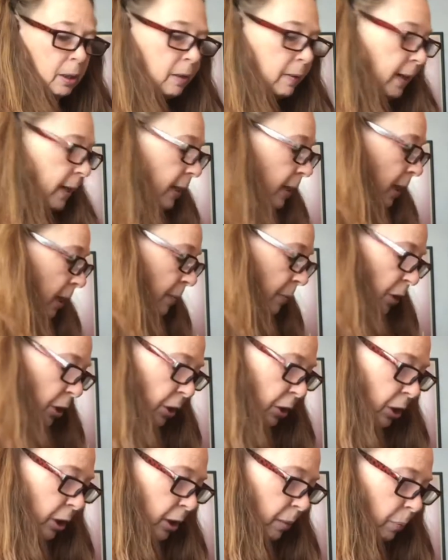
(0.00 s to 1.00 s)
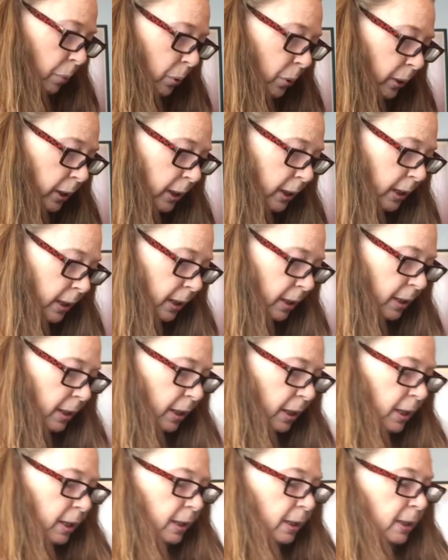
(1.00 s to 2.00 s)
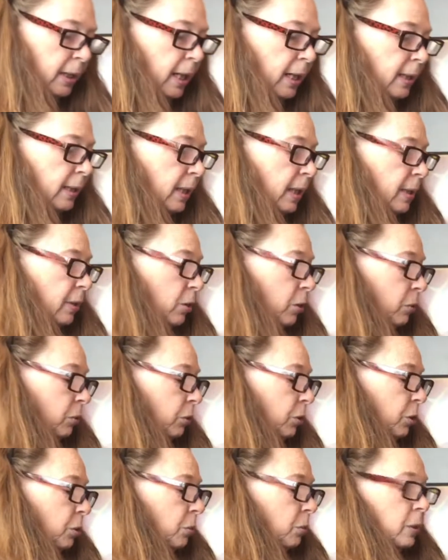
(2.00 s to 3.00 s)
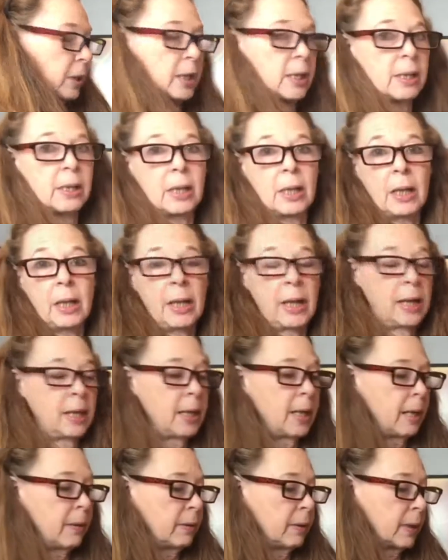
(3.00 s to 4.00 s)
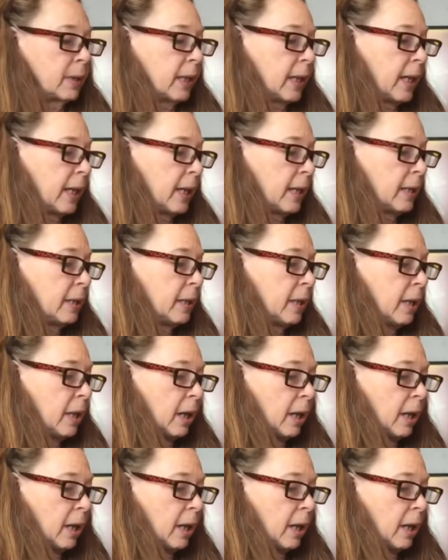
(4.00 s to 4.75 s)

All right, I'm just going to put in this, as I told you, is an 8-ounce can